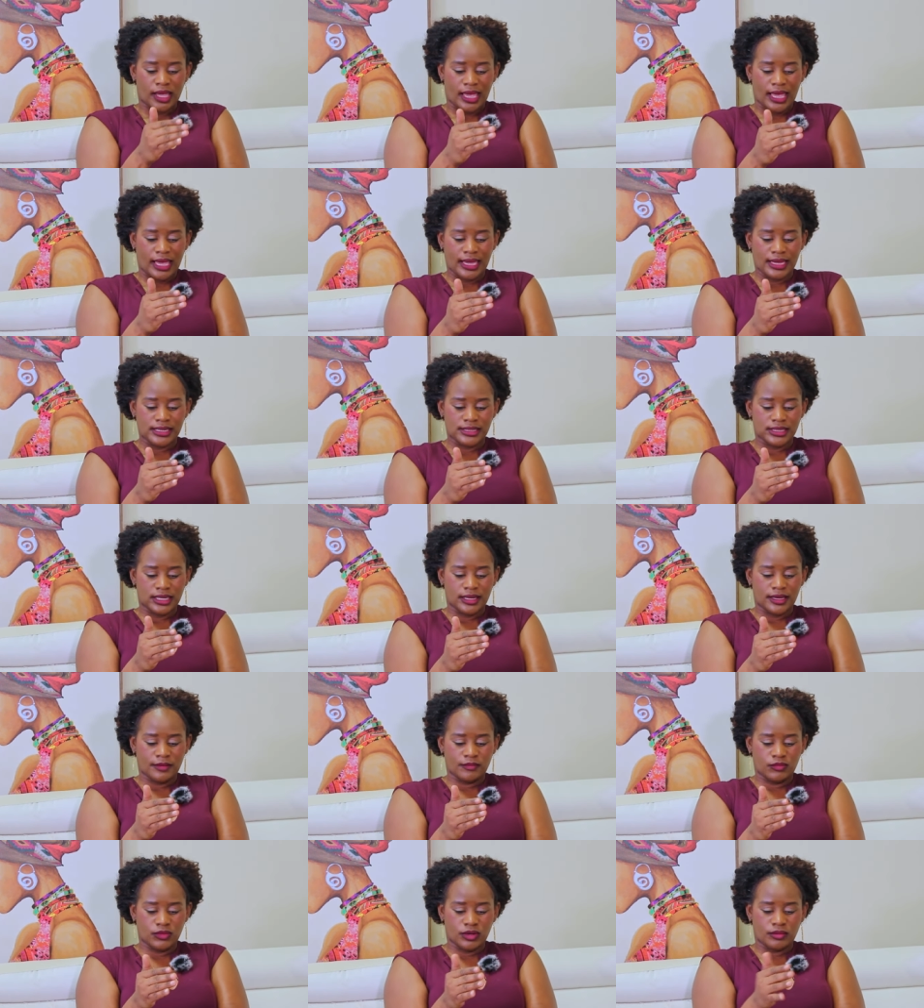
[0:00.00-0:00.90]
and
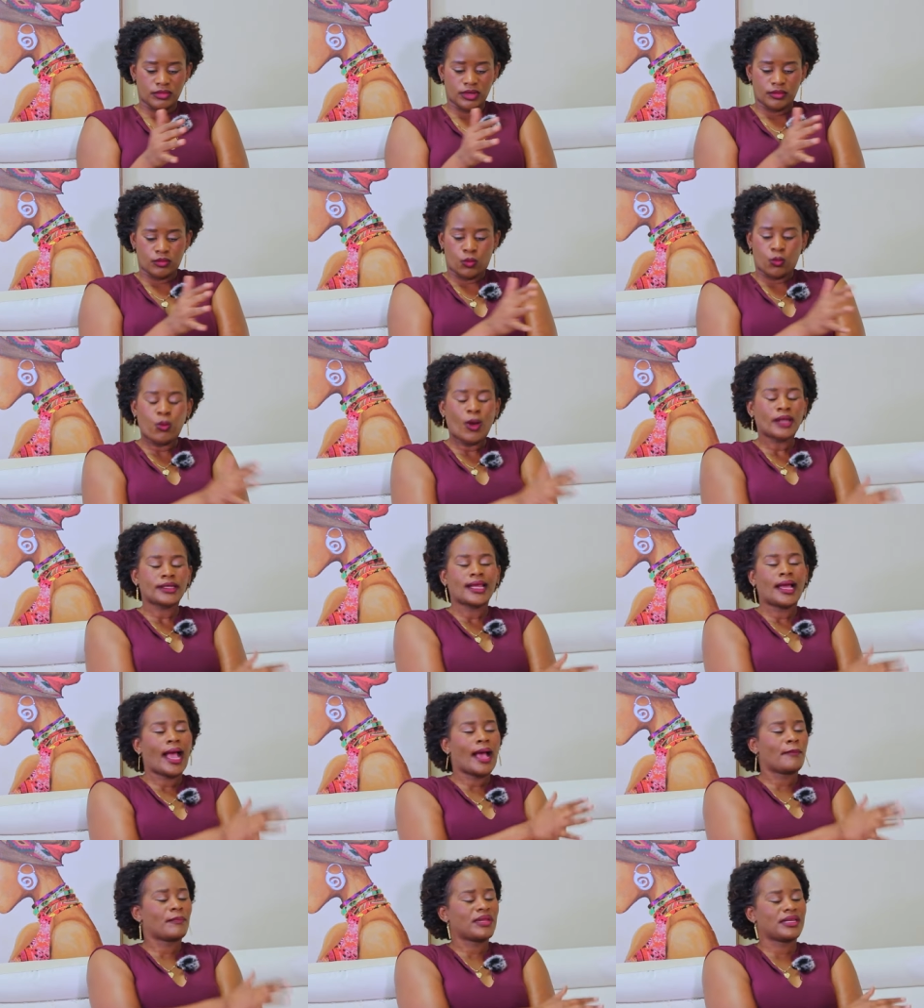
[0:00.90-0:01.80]
what
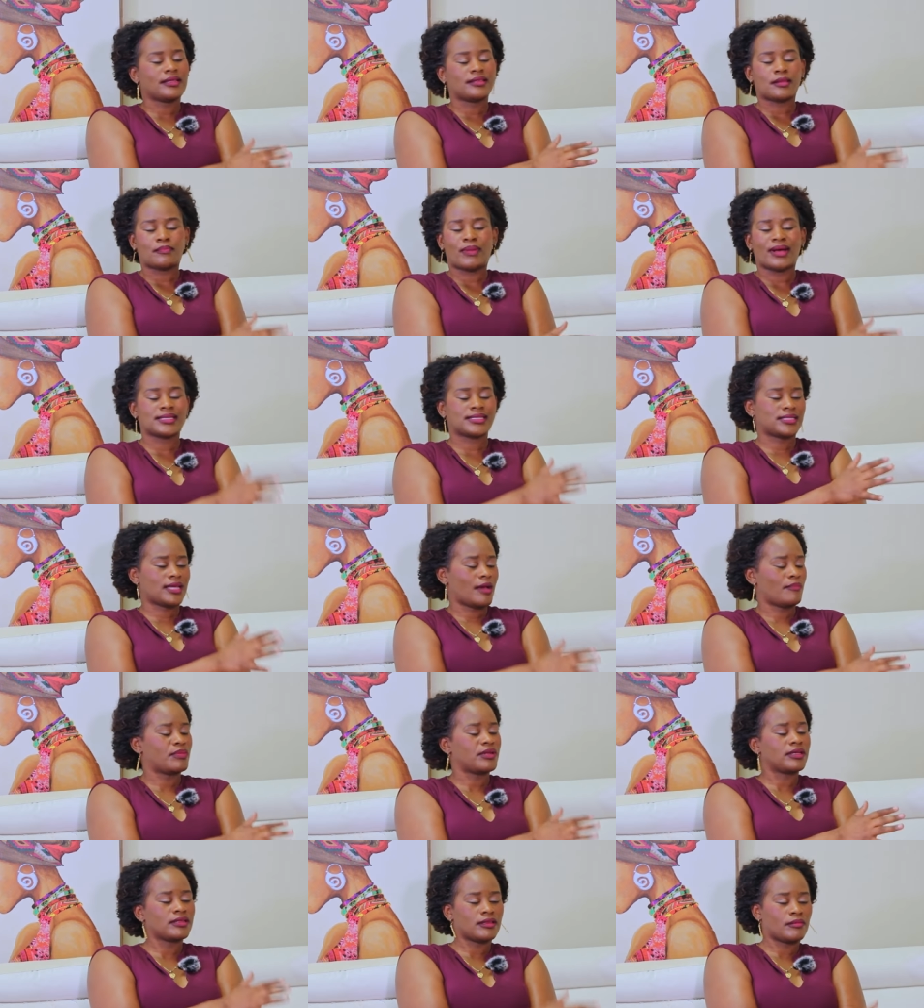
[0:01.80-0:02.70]
happened in the past
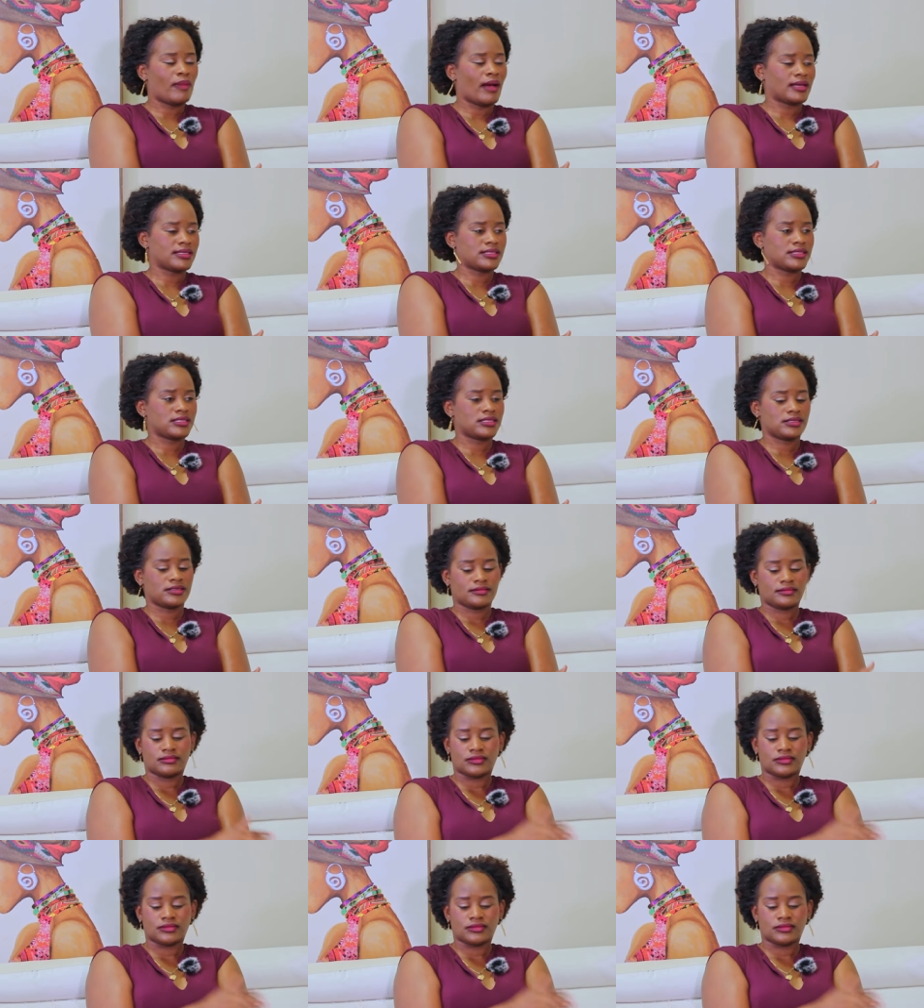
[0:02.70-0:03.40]
happened in the past.